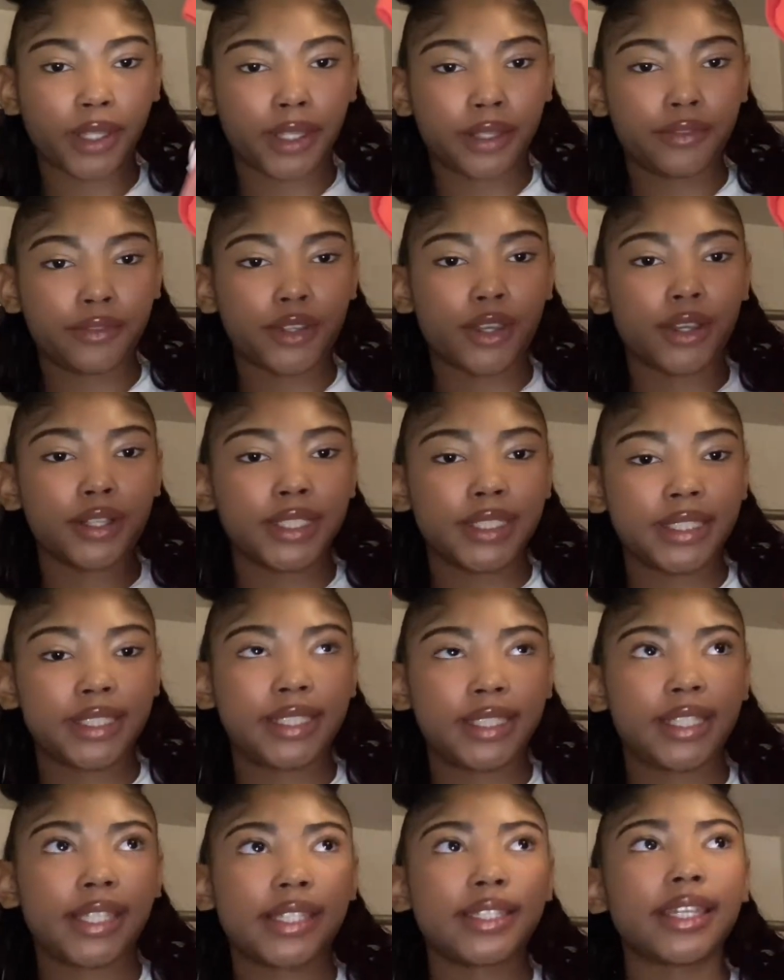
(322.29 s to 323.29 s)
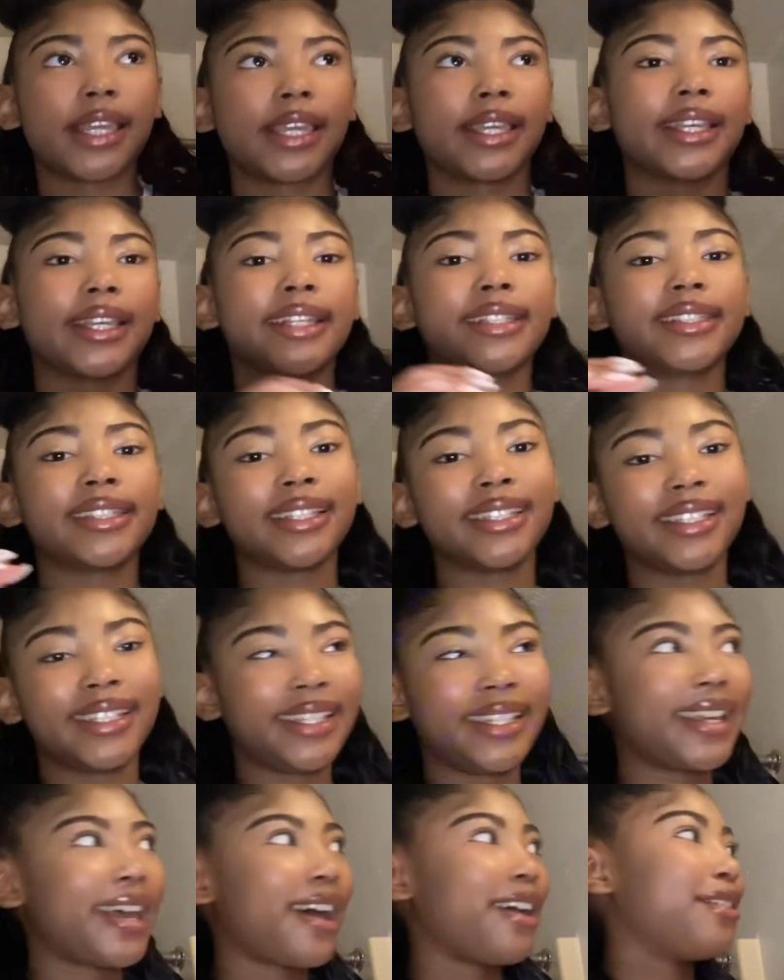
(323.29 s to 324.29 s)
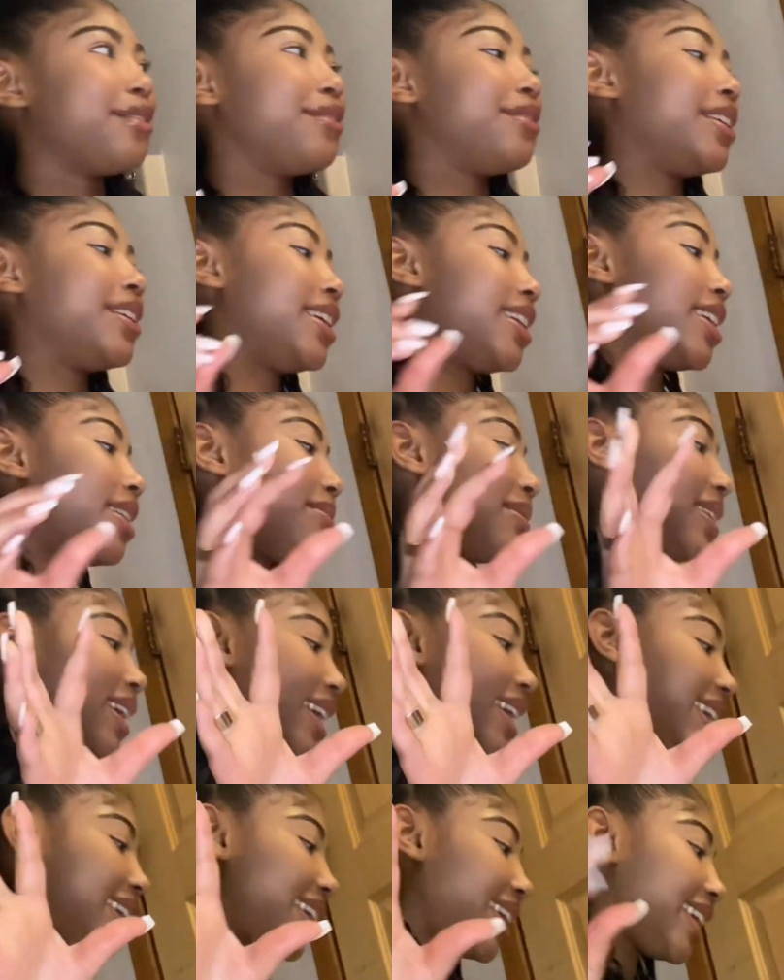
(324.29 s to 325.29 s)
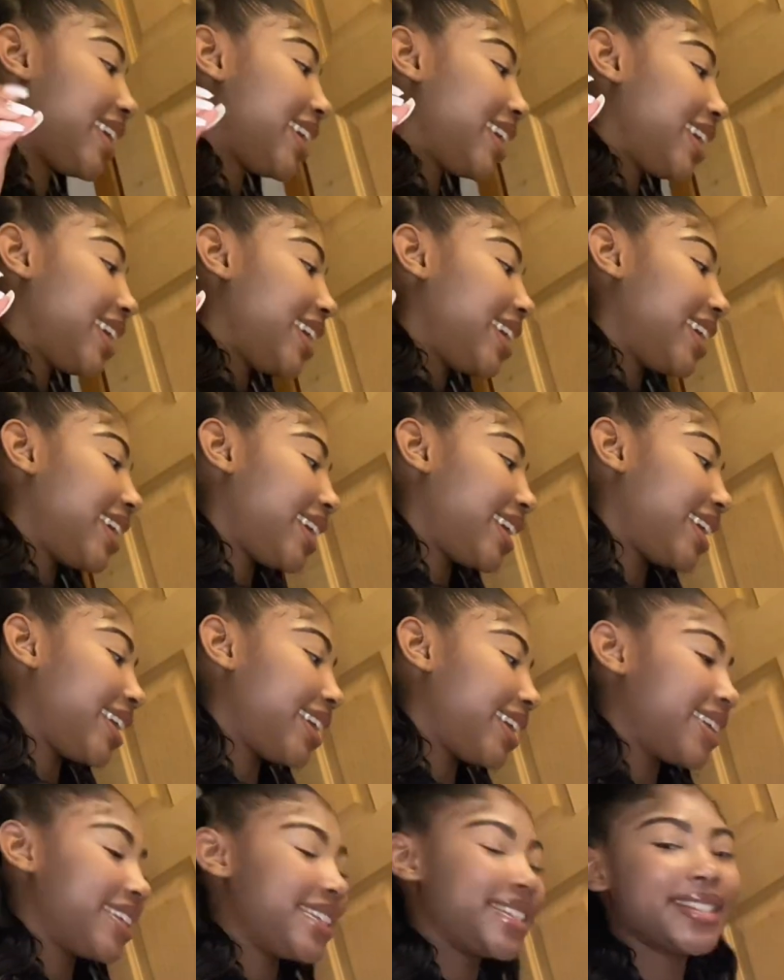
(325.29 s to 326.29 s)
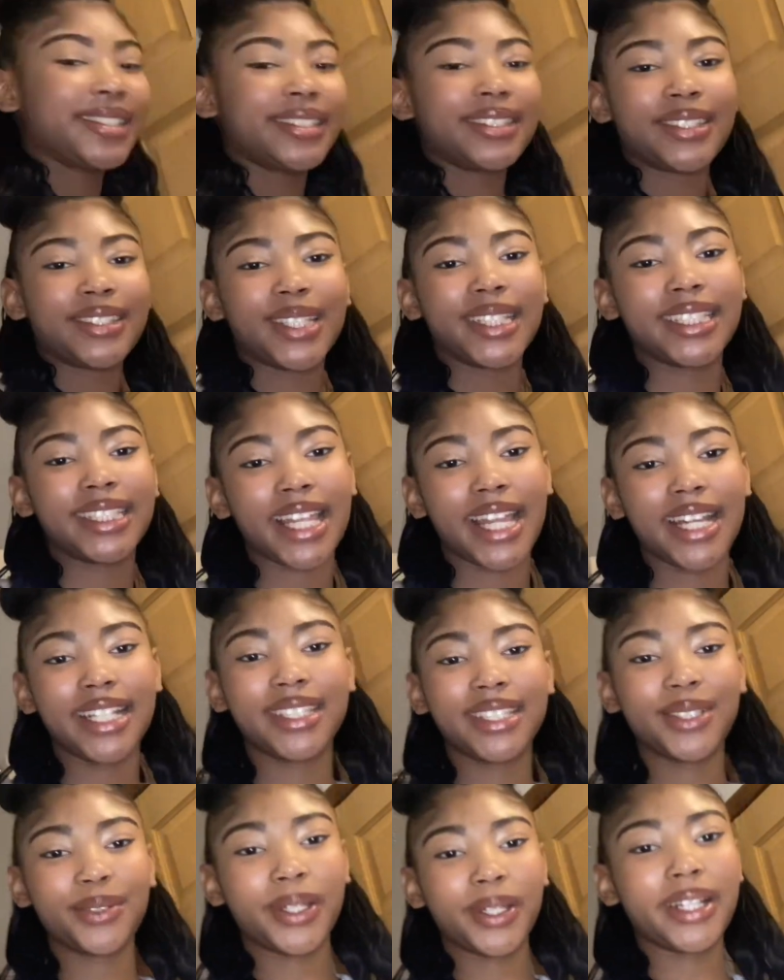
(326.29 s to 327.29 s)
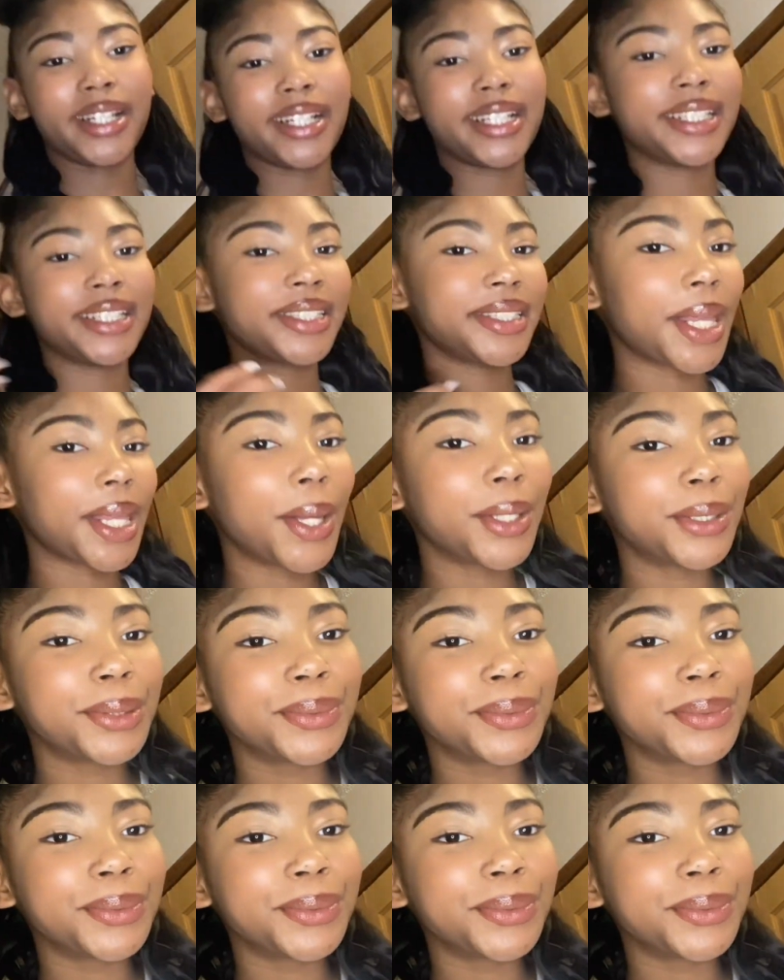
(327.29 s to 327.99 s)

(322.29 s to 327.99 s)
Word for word: If y'all can see, it's like it's a Leah outfit, and I'm like so excited to wear it. So